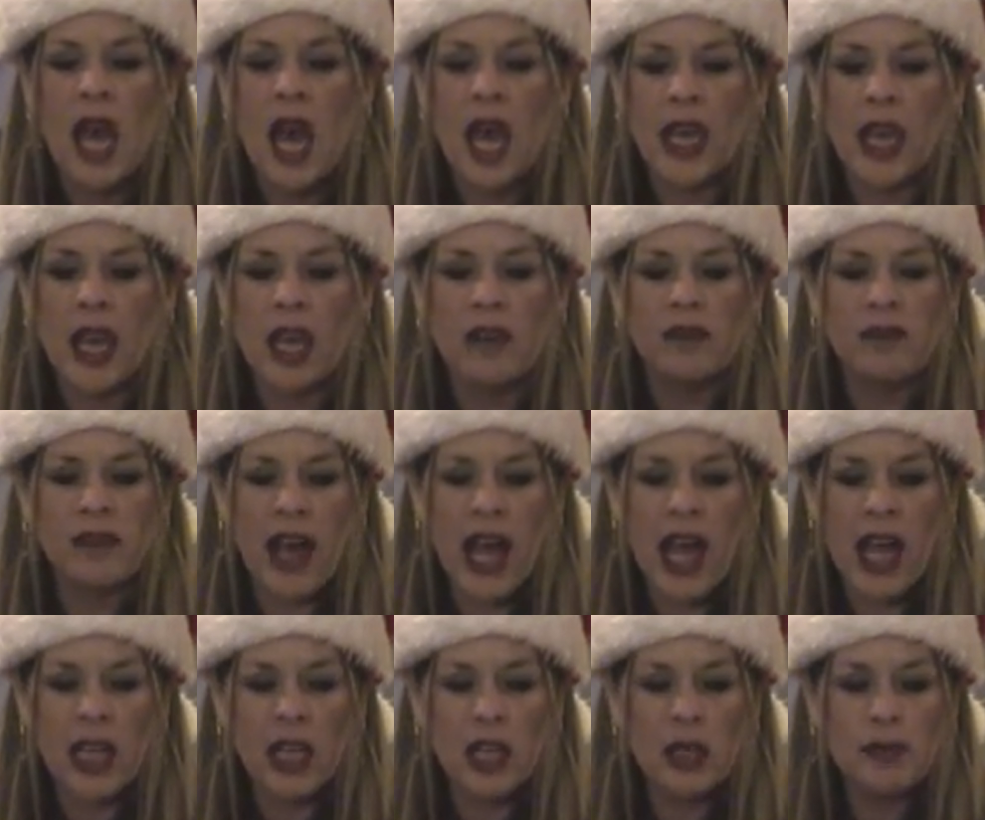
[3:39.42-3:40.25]
I got a
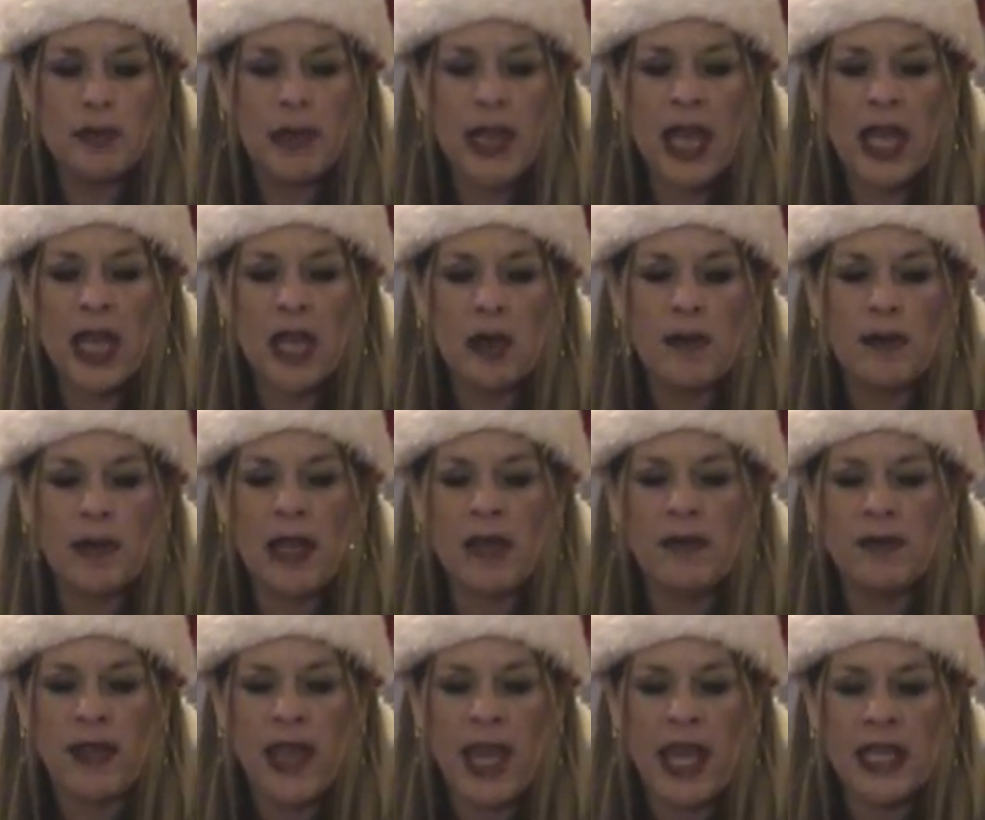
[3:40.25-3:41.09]
violent pain in my
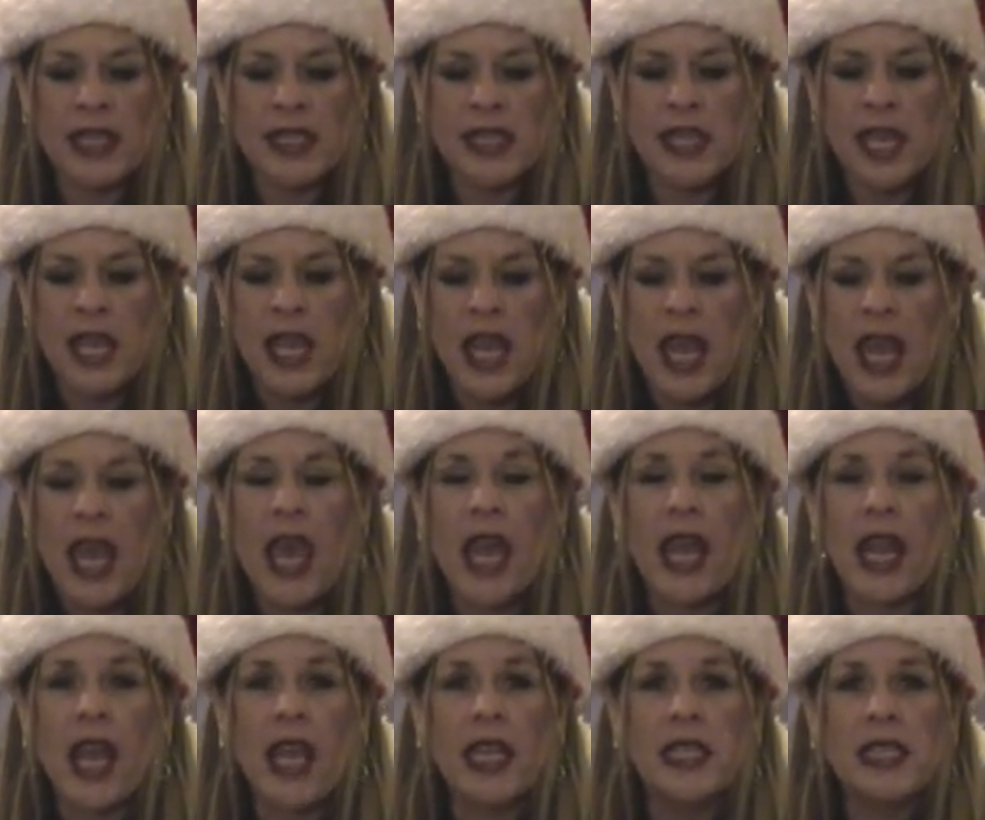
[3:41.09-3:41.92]
face
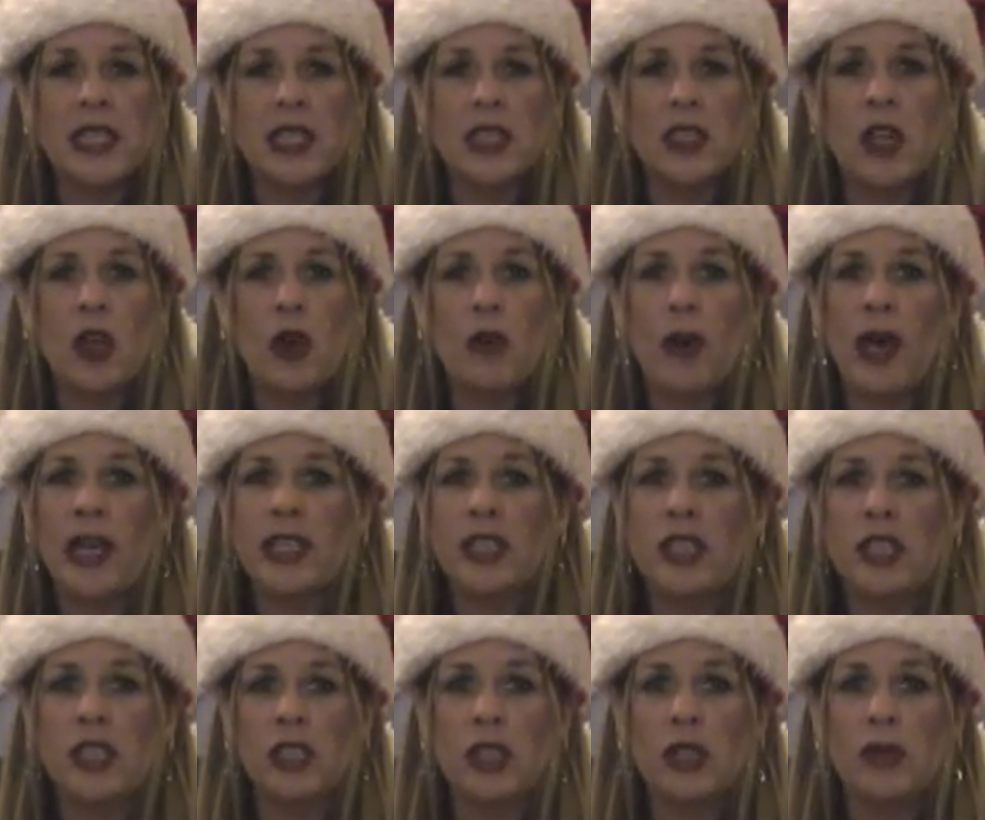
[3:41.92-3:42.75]
and I didn't know what
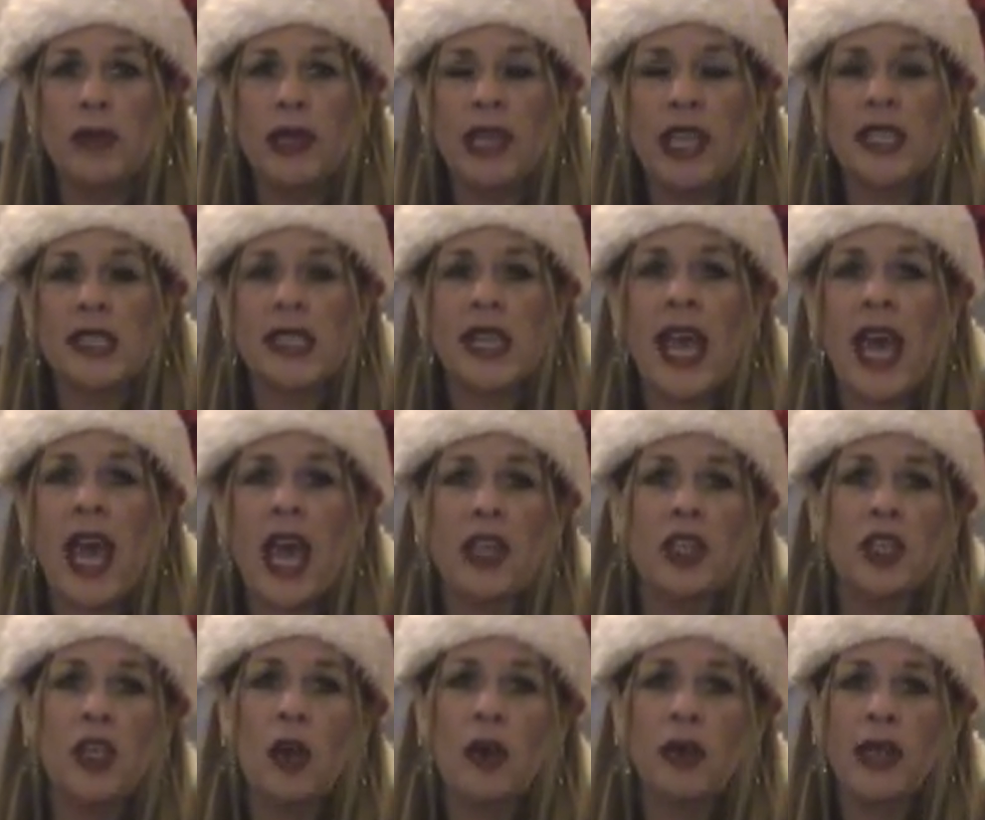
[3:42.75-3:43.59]
to do because I
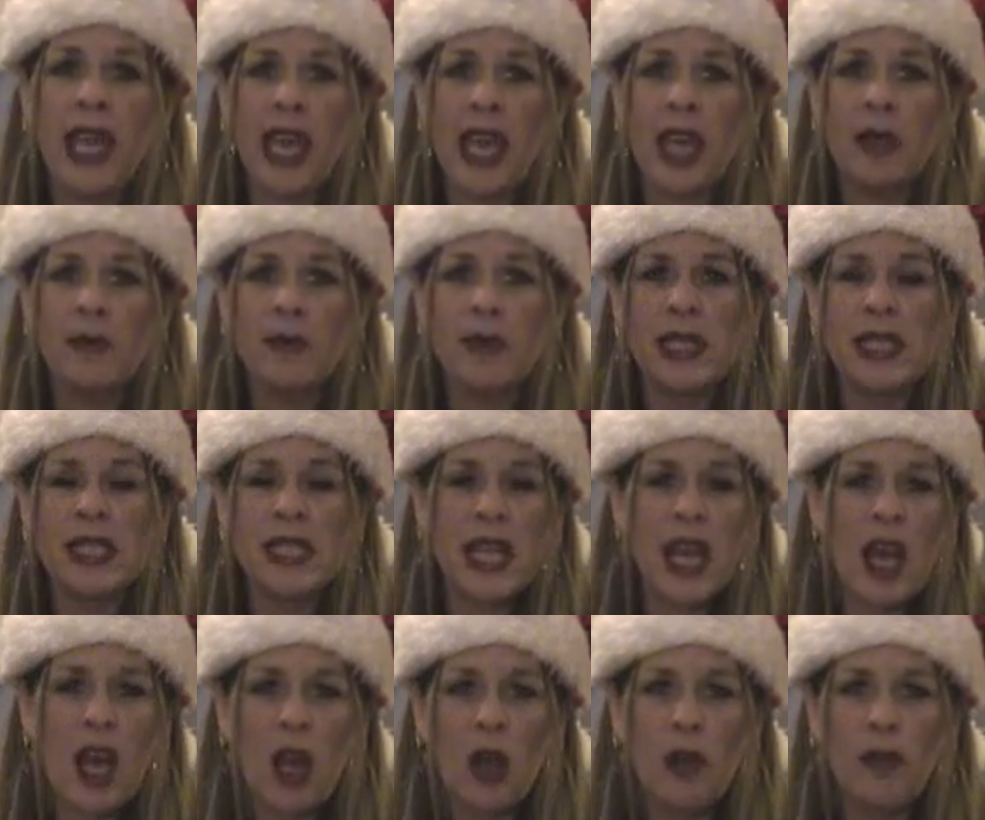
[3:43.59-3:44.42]
had no cannabis
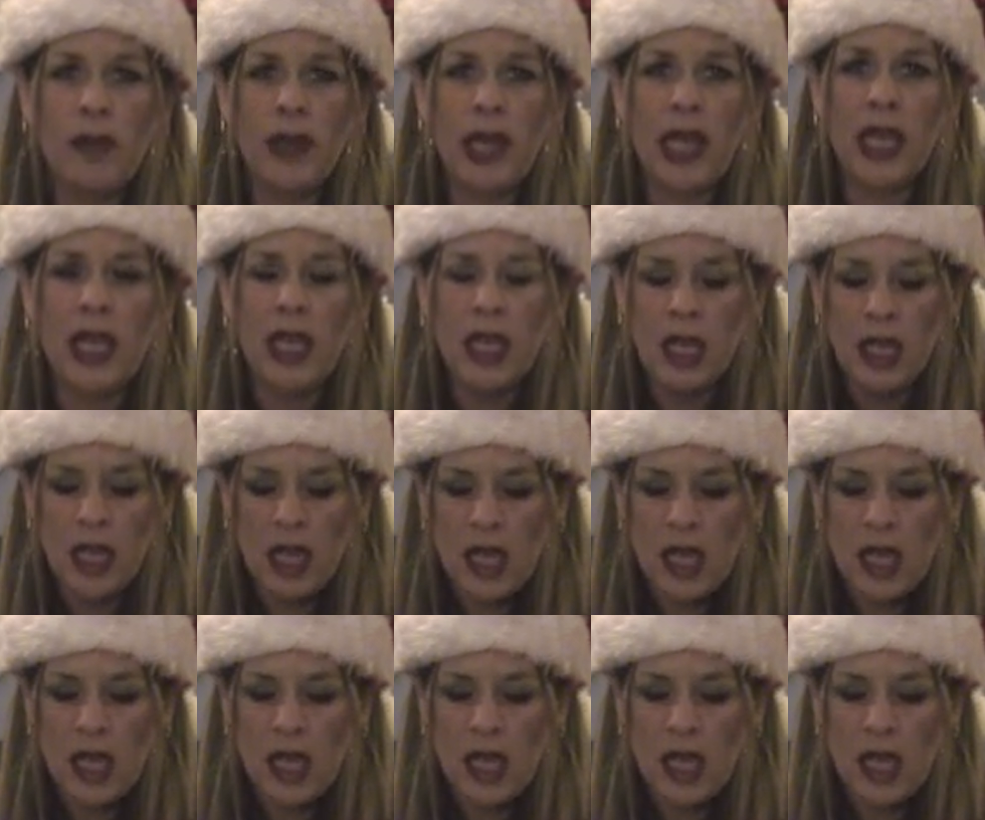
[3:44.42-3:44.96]
to help me.